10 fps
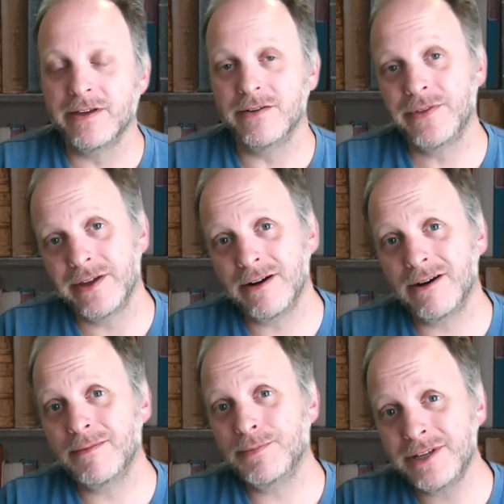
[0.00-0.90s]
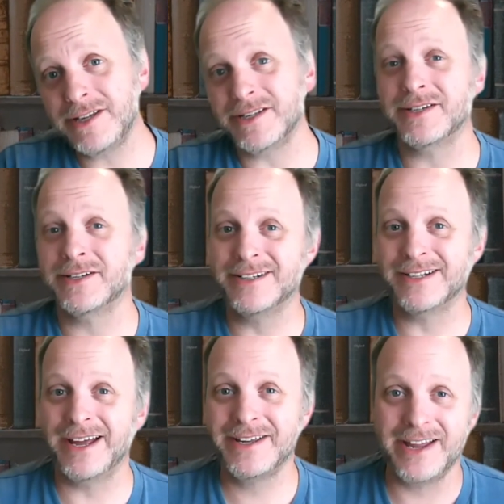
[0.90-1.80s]
If they are, please
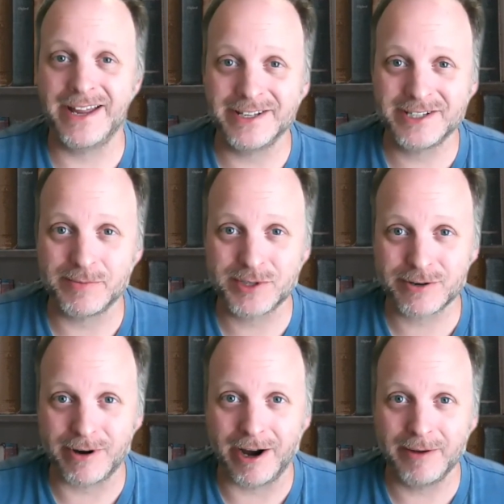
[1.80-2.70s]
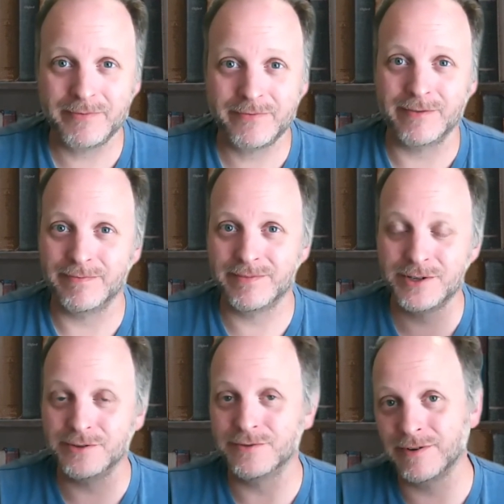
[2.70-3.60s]
like and subscribe from
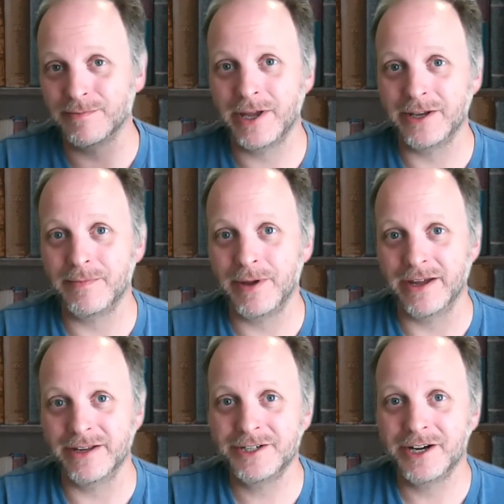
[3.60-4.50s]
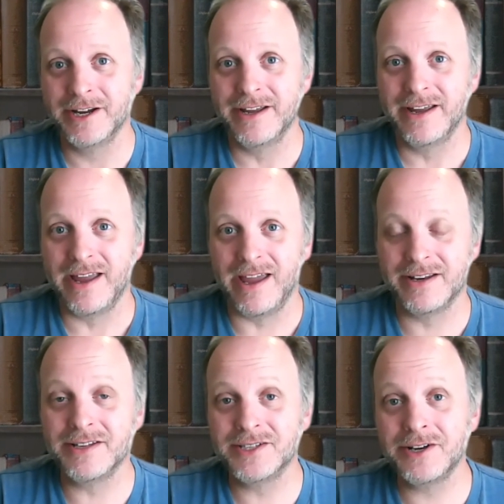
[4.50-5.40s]
Pen to Page.
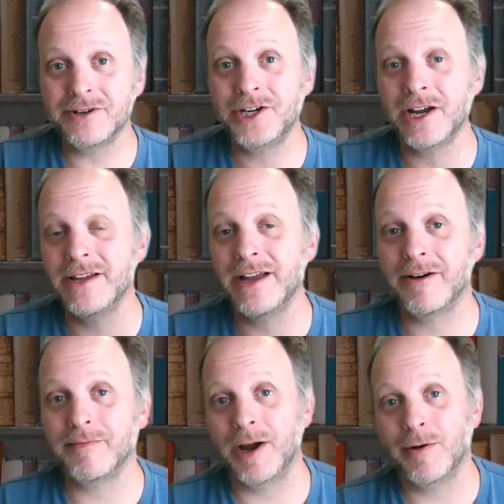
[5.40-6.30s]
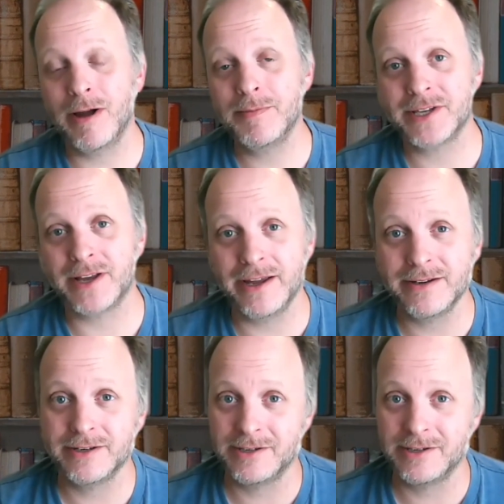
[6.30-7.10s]
And consider checking out my website,